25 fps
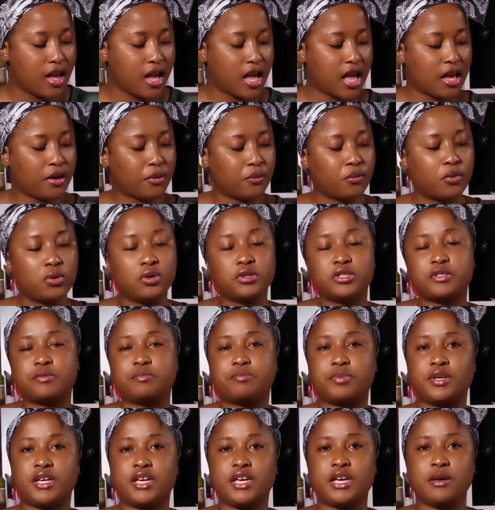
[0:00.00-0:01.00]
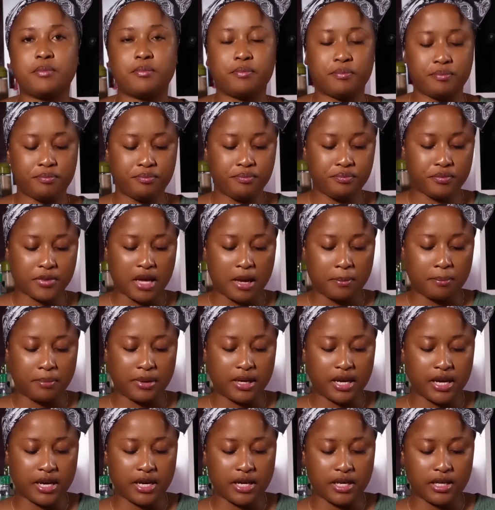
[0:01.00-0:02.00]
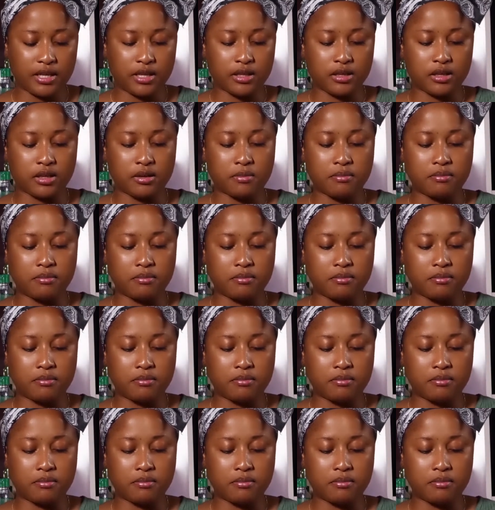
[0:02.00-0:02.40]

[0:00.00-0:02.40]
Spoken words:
I would be applying